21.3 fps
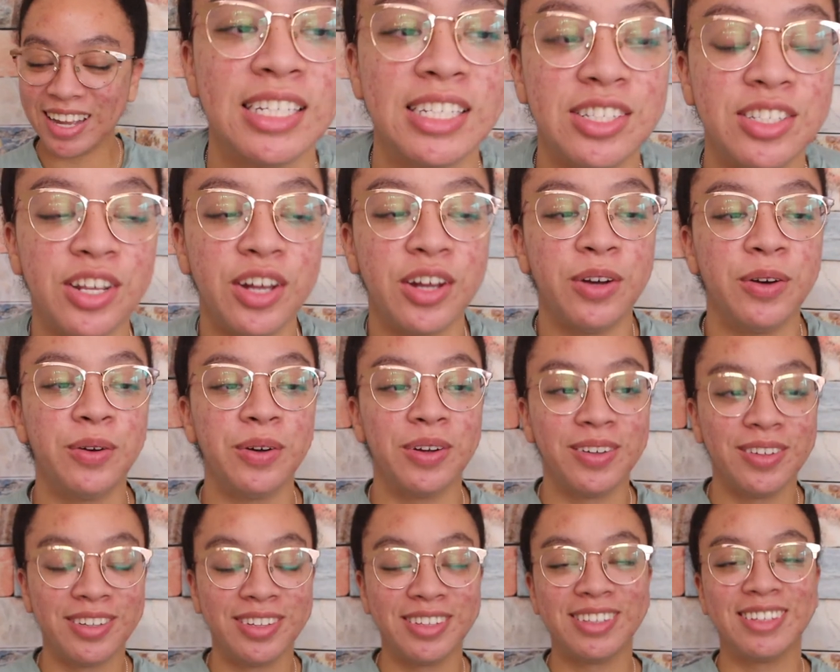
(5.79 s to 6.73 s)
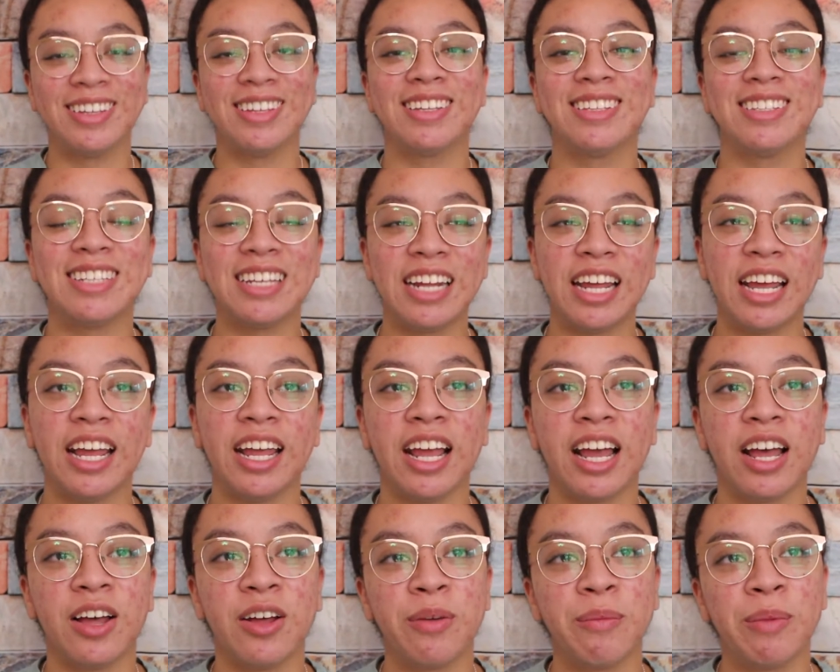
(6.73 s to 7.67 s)
So today
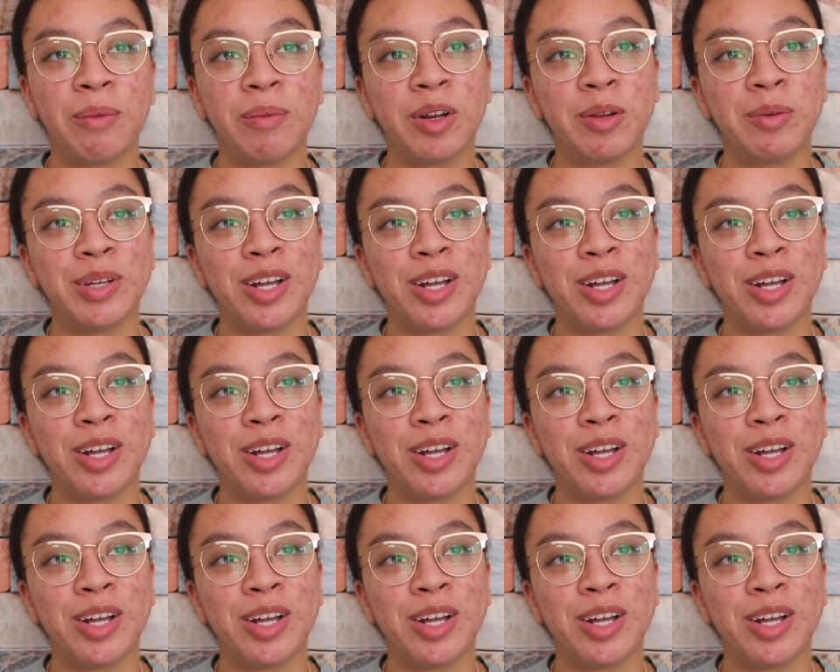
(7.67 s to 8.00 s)
I'm going to